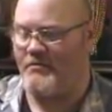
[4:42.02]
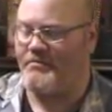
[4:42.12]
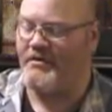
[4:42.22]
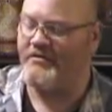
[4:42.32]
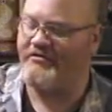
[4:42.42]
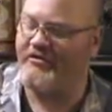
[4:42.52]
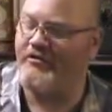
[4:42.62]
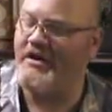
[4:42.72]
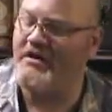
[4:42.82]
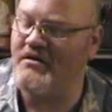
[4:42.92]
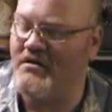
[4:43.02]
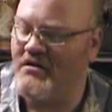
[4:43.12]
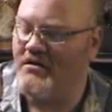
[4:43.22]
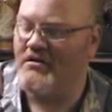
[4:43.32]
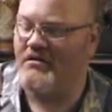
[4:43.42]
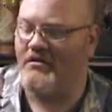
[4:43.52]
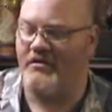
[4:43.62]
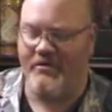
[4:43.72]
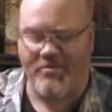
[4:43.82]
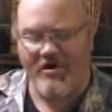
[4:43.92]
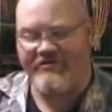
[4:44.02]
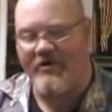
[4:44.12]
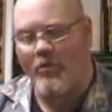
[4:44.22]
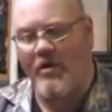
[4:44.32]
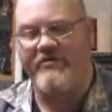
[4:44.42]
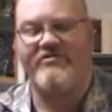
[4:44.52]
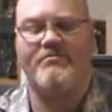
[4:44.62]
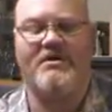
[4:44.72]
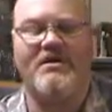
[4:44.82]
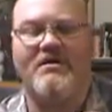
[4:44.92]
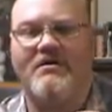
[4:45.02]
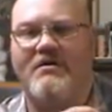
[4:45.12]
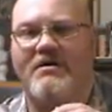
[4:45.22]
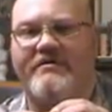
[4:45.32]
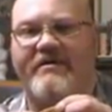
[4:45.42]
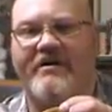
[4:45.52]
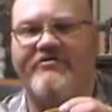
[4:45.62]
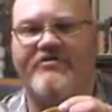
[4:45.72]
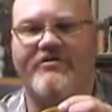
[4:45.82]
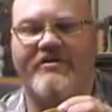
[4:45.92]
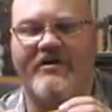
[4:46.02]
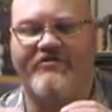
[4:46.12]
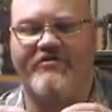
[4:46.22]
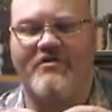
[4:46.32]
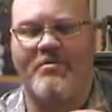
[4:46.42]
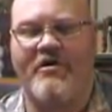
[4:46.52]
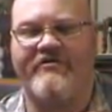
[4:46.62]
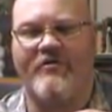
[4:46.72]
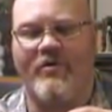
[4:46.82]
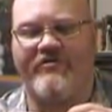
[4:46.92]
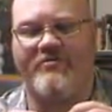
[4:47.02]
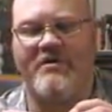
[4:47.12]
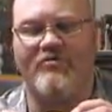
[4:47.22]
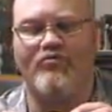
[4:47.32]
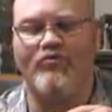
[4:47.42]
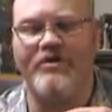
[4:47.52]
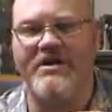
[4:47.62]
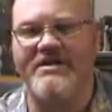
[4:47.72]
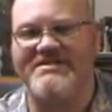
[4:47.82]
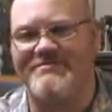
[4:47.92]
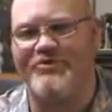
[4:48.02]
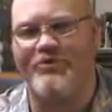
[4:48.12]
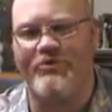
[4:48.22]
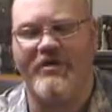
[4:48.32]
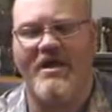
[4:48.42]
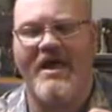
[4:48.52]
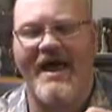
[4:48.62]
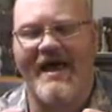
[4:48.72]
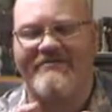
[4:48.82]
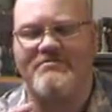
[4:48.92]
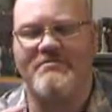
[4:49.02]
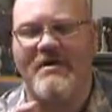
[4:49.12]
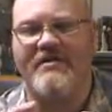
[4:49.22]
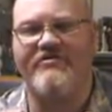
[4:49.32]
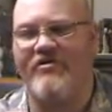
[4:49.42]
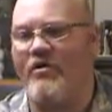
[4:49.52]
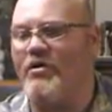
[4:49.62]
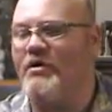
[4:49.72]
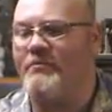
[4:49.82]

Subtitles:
But so that the parts I want to be textured are textured, and the parts I want to be really smooth have to be made so,